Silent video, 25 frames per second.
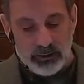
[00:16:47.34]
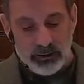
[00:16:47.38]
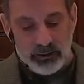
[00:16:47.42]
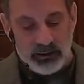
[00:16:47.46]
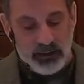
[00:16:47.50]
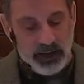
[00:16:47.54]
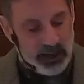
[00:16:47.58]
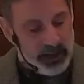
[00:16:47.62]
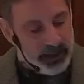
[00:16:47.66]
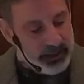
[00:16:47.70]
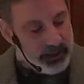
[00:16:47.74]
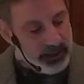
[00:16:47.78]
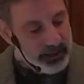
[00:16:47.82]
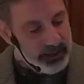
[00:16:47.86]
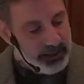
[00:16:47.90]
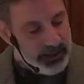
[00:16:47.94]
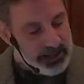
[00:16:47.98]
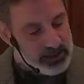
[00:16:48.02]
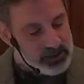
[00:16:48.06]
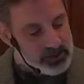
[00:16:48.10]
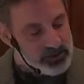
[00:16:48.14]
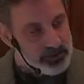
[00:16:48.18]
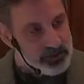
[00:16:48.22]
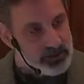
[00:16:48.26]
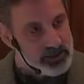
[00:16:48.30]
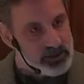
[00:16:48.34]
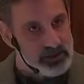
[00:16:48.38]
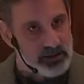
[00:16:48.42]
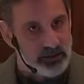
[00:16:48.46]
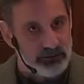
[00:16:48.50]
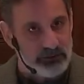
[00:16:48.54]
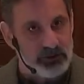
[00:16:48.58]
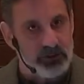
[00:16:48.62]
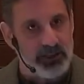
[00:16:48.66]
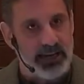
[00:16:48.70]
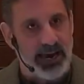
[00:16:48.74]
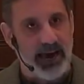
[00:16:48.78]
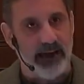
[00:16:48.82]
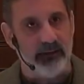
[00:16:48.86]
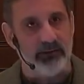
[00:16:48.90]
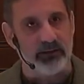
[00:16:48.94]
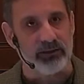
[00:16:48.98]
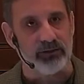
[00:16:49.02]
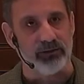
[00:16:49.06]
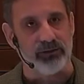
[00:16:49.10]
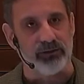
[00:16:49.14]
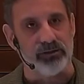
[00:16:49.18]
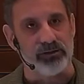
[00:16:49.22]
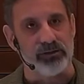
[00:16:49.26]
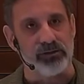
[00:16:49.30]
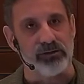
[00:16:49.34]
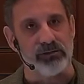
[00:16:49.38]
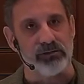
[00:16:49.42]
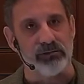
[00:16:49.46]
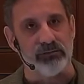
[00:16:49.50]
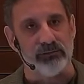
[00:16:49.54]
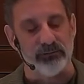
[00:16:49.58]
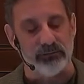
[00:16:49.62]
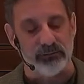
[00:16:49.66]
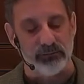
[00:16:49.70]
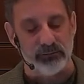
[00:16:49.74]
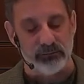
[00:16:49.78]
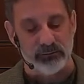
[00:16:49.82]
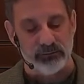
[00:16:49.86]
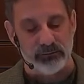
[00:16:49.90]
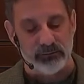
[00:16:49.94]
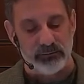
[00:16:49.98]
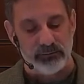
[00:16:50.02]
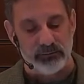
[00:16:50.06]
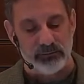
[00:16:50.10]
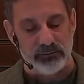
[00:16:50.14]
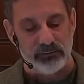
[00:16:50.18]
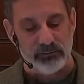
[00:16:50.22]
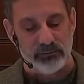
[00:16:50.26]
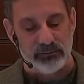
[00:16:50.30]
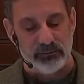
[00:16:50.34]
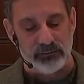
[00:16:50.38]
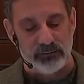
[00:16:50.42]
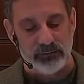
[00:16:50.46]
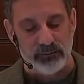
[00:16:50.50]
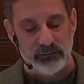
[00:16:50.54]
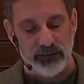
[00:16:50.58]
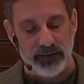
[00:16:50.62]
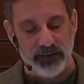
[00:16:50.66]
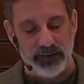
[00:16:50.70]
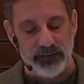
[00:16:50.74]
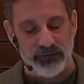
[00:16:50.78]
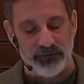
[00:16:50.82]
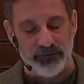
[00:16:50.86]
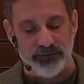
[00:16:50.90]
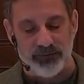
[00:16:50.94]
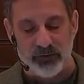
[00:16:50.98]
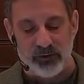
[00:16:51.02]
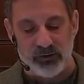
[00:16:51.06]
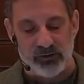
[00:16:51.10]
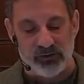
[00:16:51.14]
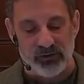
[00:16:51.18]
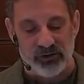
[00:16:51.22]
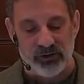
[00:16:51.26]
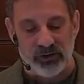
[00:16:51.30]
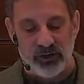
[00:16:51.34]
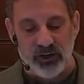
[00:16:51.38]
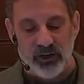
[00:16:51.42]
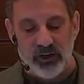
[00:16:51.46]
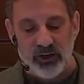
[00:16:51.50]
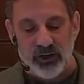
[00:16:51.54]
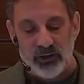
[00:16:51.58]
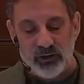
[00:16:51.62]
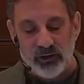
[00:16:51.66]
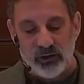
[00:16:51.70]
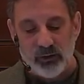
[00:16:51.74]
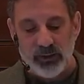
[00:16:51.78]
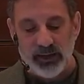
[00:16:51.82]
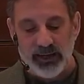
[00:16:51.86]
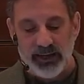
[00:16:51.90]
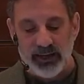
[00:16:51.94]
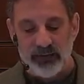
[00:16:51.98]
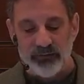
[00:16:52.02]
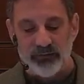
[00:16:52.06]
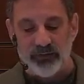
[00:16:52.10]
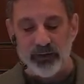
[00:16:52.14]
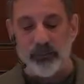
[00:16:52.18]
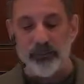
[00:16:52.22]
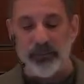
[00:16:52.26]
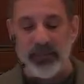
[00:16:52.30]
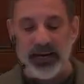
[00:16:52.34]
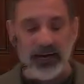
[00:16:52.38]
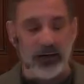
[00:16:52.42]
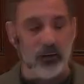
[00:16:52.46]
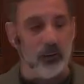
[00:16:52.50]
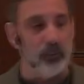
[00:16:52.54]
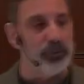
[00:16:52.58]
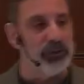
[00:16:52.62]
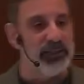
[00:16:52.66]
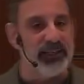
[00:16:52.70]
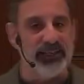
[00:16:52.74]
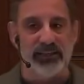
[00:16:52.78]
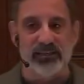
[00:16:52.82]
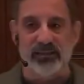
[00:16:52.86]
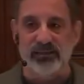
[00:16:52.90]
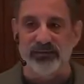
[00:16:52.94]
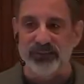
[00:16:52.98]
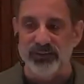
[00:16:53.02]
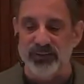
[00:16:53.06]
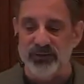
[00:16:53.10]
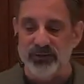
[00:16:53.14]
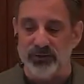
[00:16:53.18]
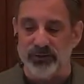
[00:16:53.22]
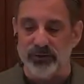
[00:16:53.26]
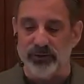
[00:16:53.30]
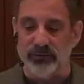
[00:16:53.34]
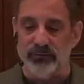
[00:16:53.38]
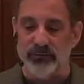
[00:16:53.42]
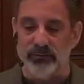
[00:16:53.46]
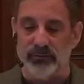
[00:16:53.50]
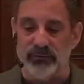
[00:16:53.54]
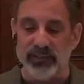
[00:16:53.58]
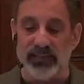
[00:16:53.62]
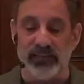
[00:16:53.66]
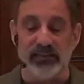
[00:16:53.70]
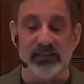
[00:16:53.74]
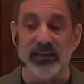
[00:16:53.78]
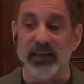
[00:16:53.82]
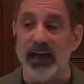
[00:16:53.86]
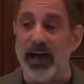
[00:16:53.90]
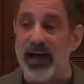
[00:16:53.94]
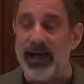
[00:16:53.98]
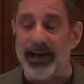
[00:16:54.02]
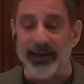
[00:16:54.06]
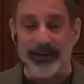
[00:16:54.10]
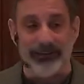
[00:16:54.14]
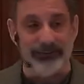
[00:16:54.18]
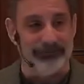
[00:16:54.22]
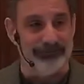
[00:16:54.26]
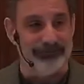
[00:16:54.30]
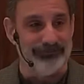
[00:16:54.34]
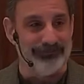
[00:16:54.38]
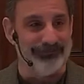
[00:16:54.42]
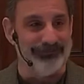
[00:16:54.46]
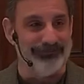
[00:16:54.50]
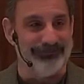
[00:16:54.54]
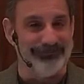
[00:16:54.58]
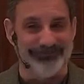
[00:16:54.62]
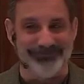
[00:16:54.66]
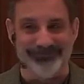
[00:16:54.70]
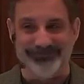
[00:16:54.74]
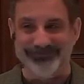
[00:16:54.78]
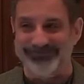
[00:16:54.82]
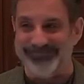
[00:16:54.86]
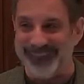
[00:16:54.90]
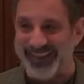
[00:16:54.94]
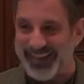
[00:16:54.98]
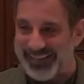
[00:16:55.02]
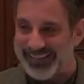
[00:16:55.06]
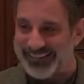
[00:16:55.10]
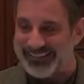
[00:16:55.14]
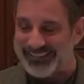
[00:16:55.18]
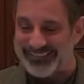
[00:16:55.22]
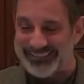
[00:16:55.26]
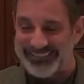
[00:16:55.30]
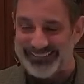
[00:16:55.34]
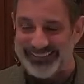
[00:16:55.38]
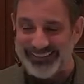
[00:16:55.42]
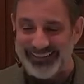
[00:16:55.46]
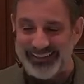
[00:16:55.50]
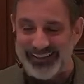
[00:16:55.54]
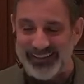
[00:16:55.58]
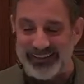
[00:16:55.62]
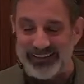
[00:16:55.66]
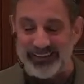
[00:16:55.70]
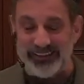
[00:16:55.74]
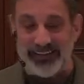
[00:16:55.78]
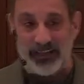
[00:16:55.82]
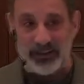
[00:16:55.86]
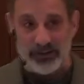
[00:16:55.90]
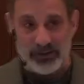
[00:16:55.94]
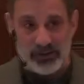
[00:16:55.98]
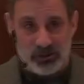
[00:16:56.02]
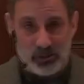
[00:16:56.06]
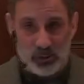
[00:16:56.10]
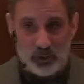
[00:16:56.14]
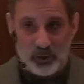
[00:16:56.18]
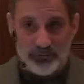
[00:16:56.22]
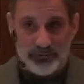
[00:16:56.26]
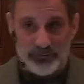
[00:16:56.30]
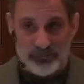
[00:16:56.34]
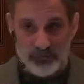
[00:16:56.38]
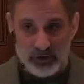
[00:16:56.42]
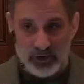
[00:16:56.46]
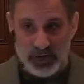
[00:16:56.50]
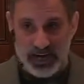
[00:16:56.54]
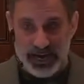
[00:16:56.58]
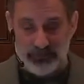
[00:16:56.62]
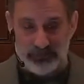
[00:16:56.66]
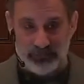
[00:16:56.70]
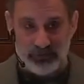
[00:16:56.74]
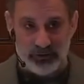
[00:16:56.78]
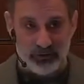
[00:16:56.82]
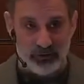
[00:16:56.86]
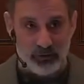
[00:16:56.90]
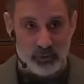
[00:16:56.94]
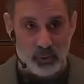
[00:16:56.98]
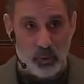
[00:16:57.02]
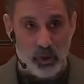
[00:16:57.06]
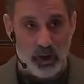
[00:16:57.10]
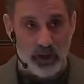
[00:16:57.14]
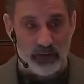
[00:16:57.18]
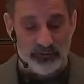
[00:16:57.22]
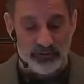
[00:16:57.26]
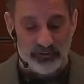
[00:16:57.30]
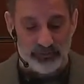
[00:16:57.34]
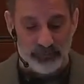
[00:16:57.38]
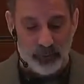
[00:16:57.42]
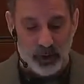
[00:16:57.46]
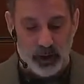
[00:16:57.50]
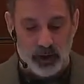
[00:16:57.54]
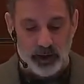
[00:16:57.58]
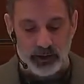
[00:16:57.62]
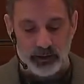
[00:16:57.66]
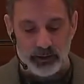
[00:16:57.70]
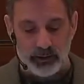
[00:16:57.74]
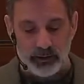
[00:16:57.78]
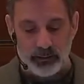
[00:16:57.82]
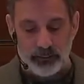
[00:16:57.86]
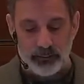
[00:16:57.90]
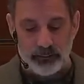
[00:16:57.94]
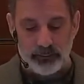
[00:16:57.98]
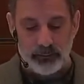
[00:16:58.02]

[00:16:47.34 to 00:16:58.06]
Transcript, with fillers: God has several characters. All right, first you have a man who plants a vineyard. That's God, right? Now this is all from chapter twelve of Mark.